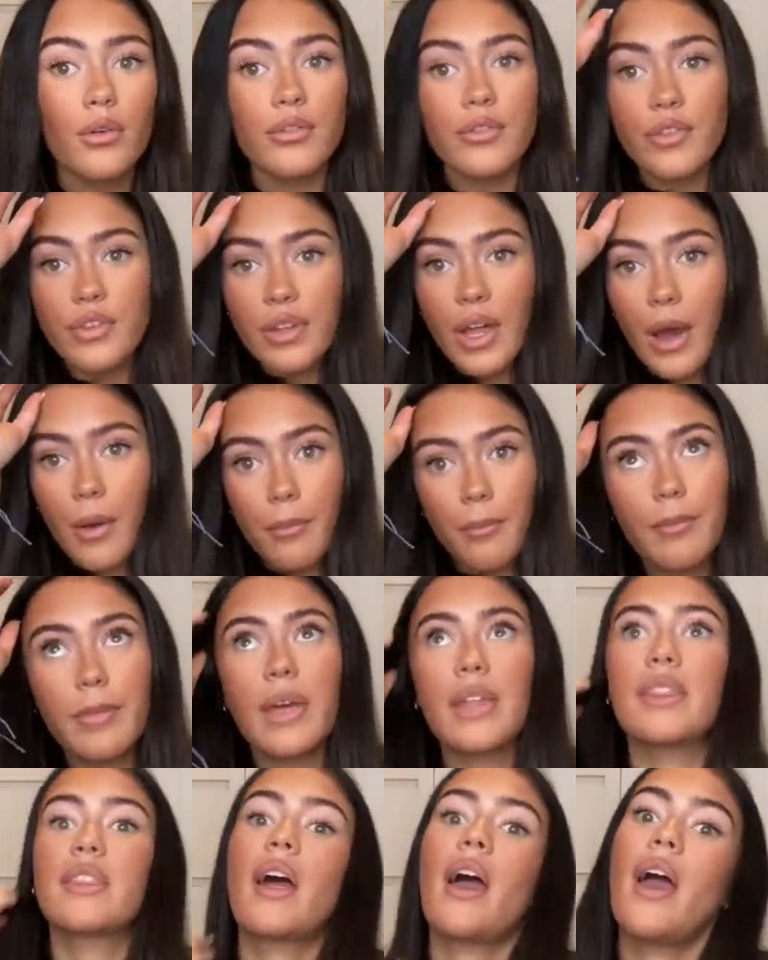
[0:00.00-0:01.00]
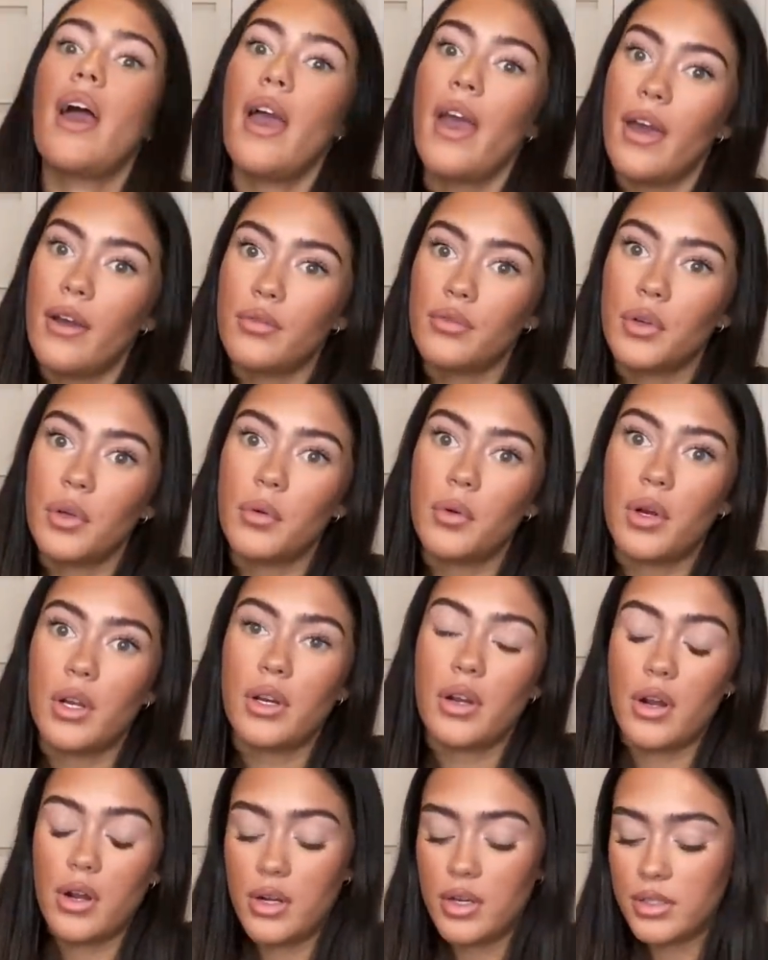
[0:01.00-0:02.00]
for that bit that
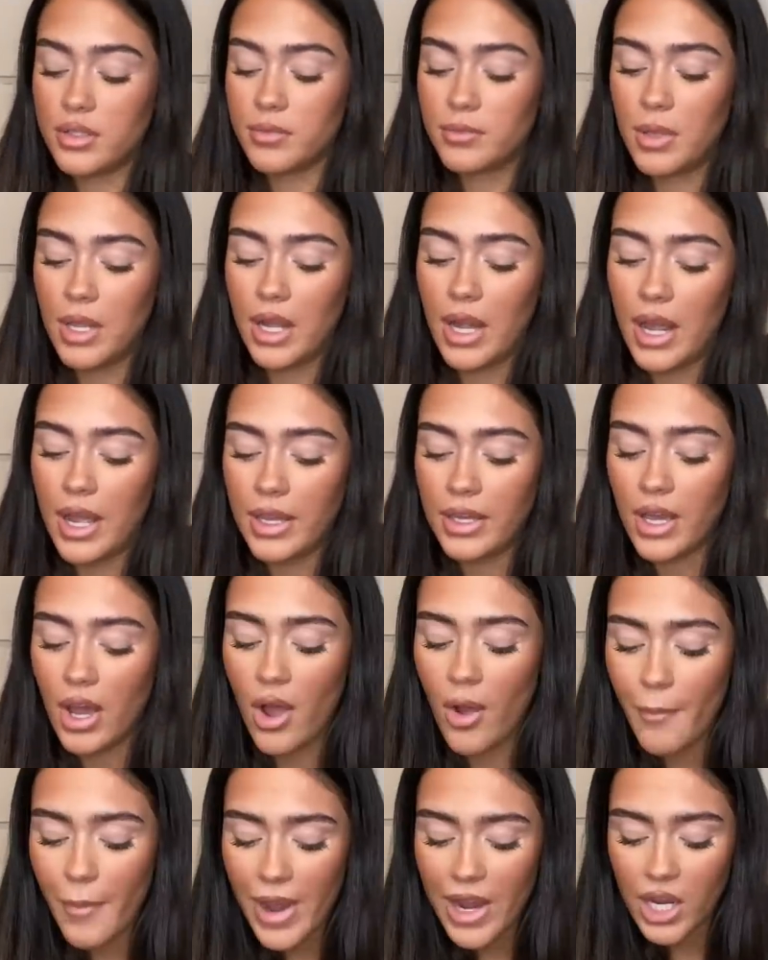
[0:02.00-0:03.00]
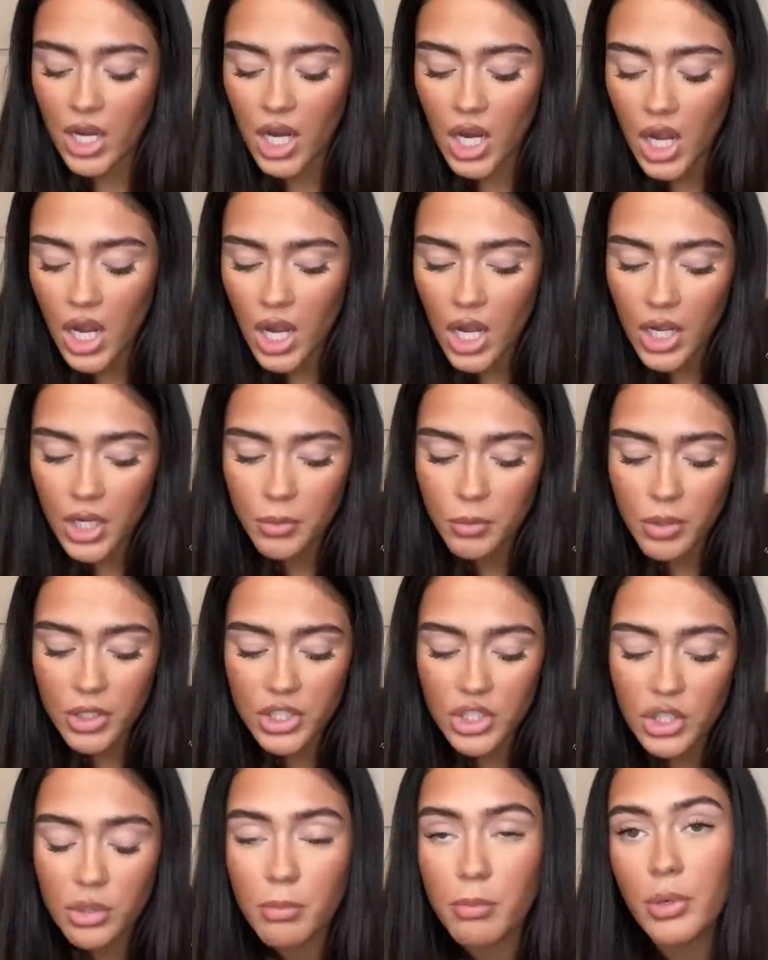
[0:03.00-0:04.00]
everyone asked me like, oh my god, what
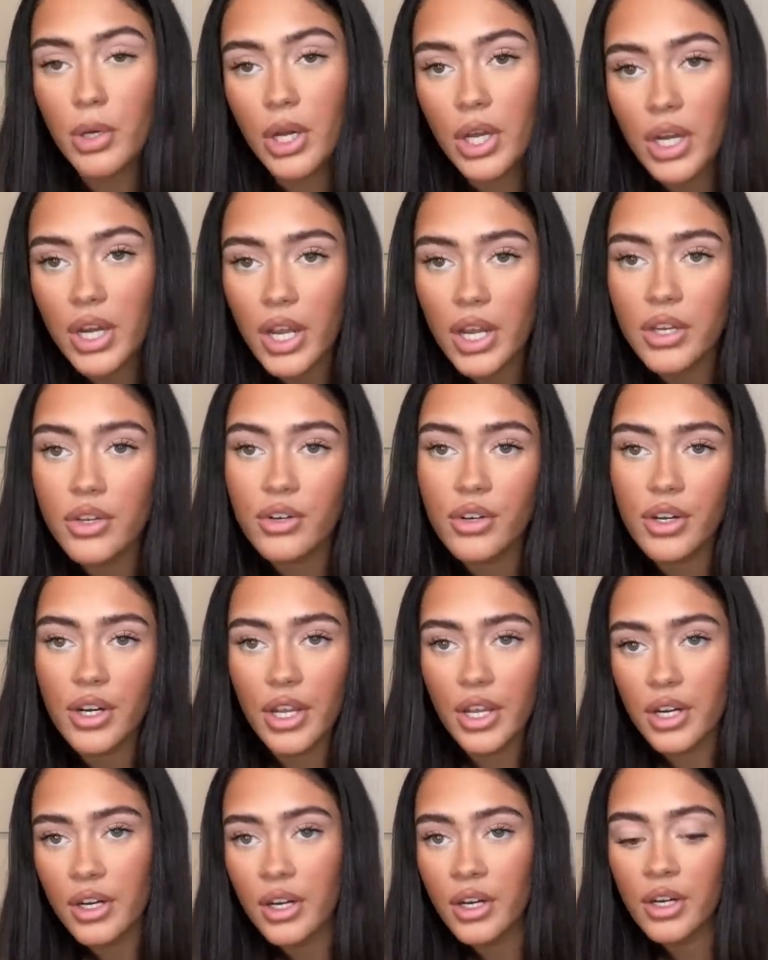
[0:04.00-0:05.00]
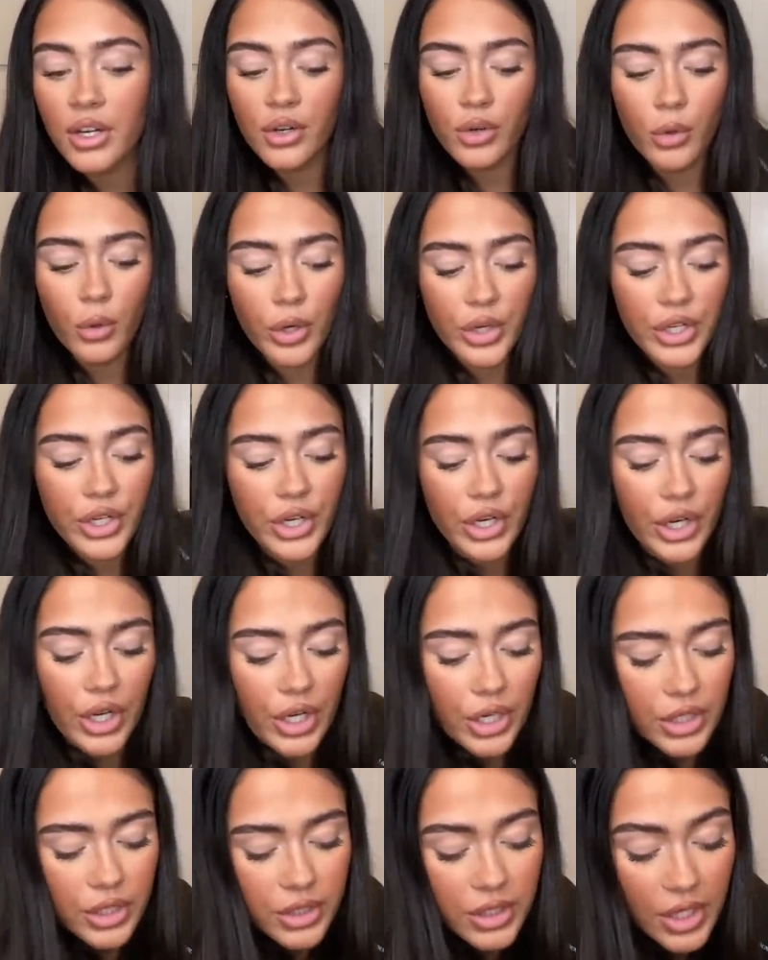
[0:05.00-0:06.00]
do you put in your inner
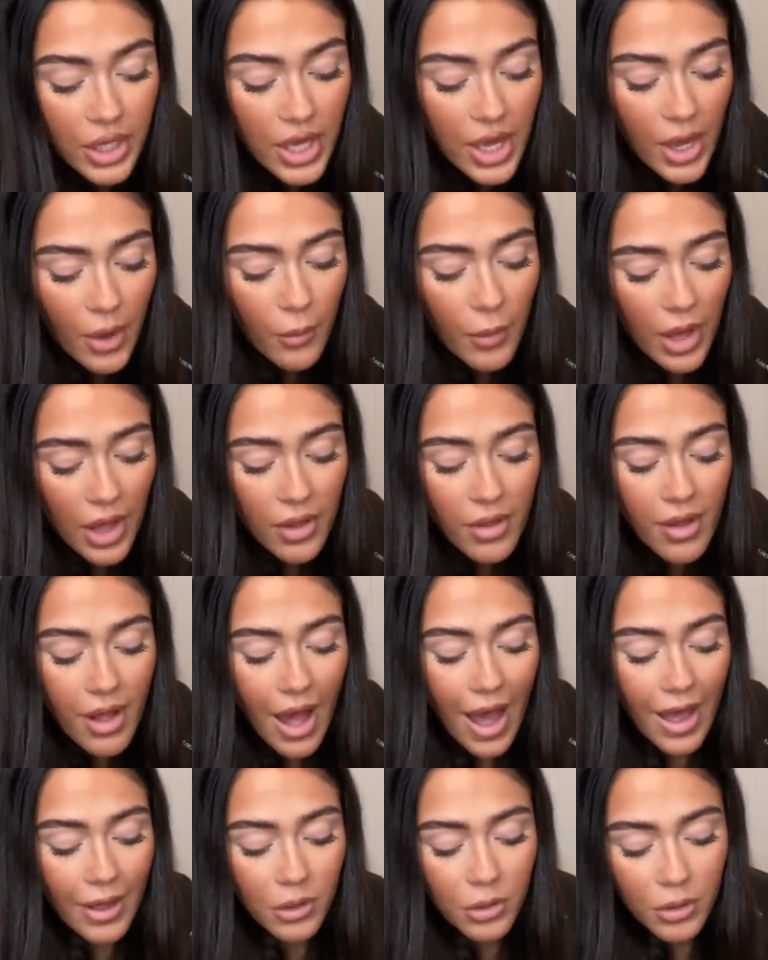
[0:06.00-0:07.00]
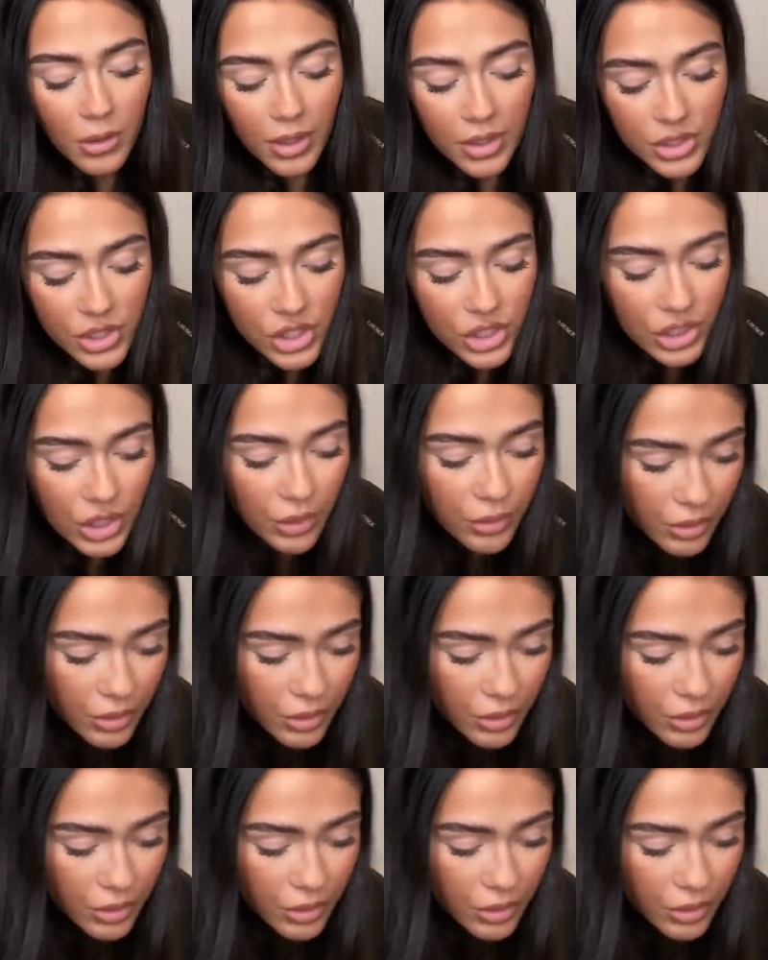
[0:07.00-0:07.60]
corner? Well, I'll show